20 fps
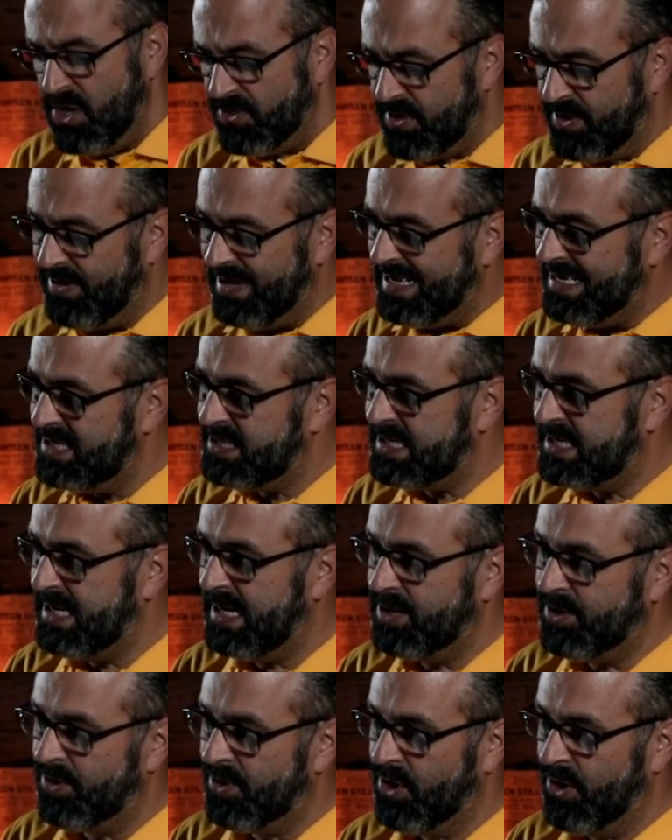There is an
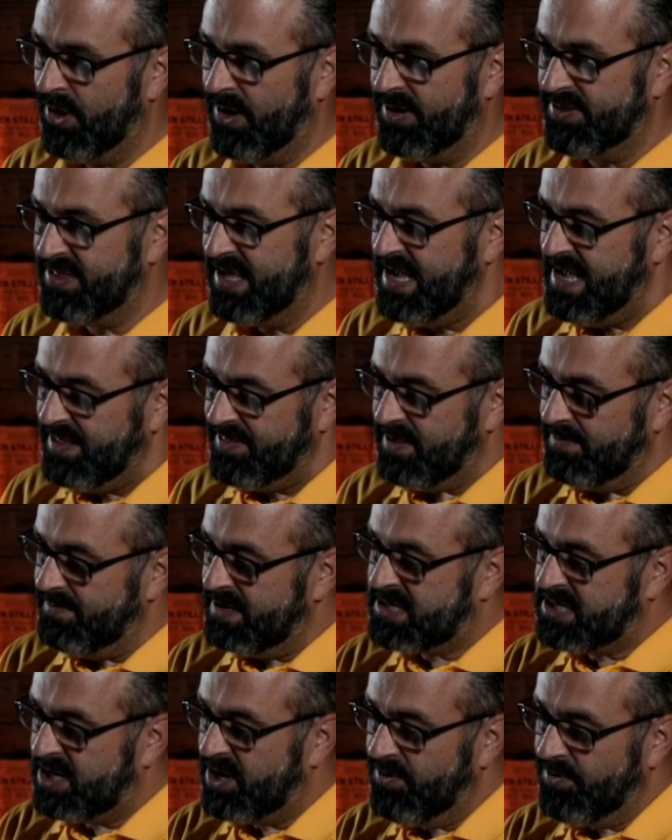inner earth. The
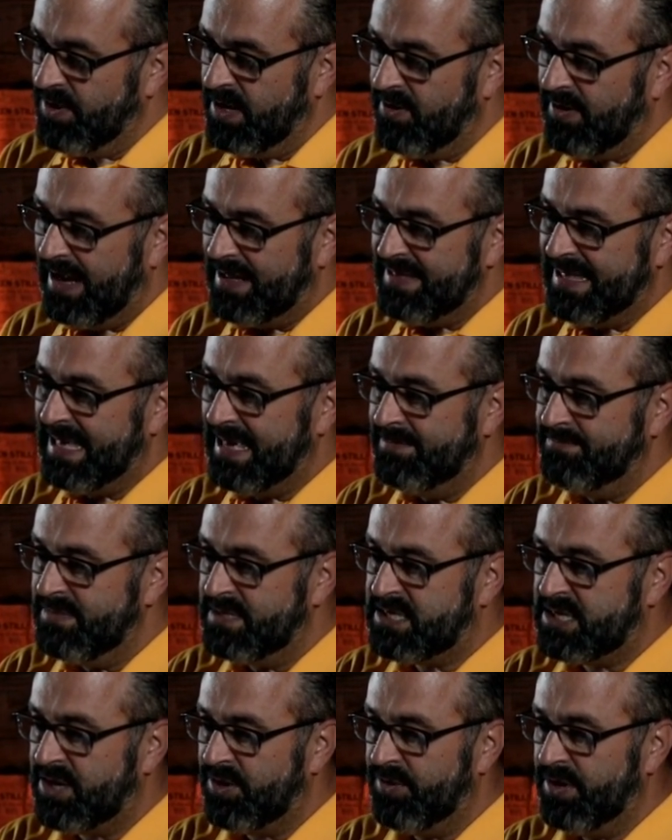material and the
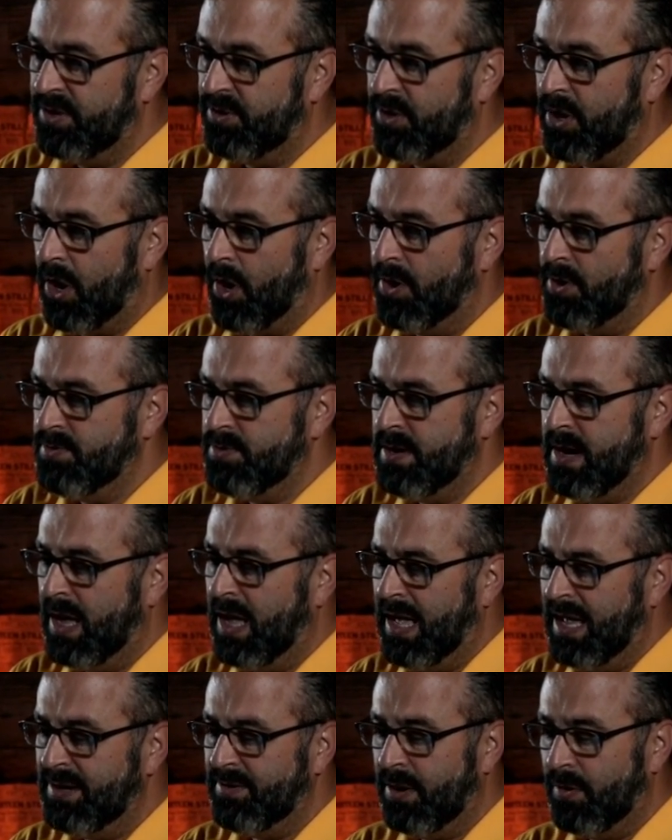immaterial are
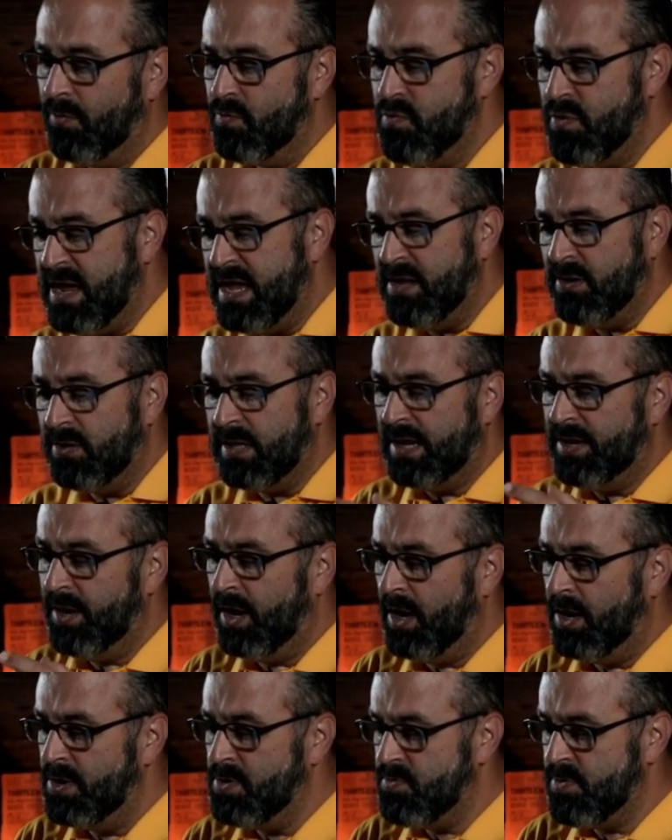not real and
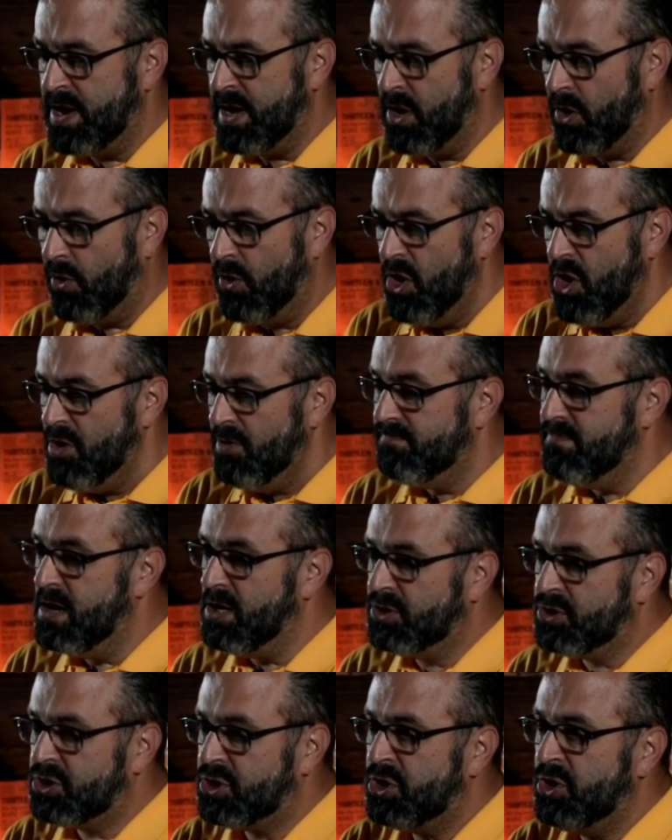unreal,
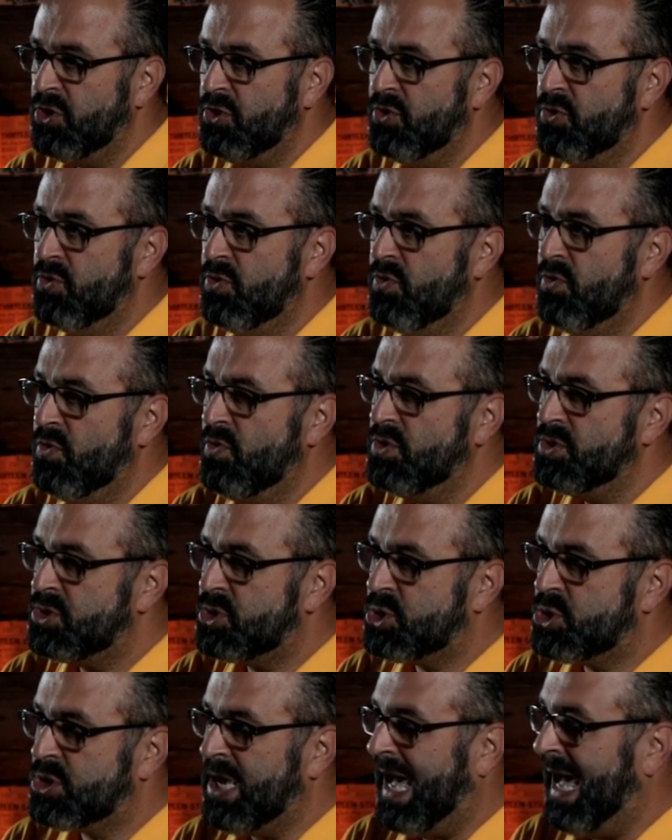but two
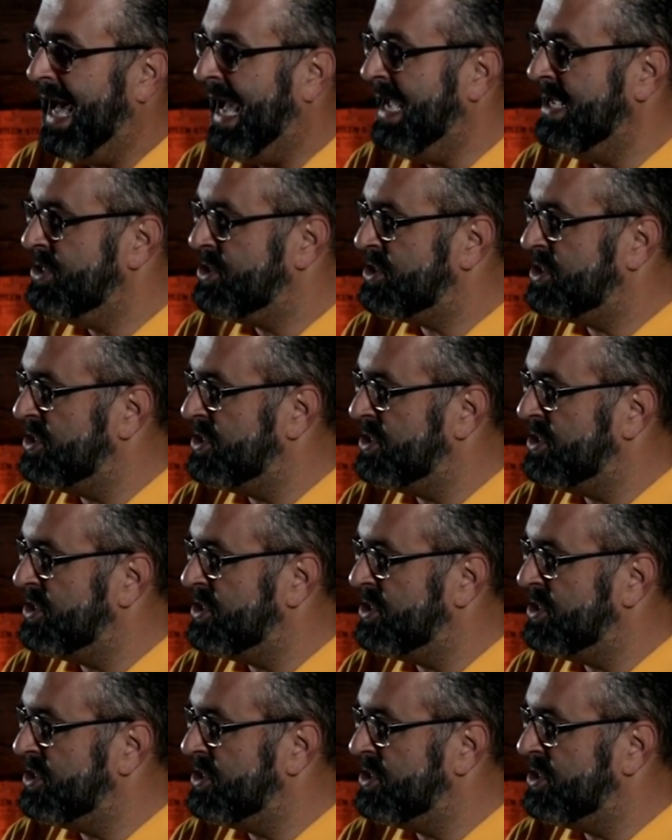sides to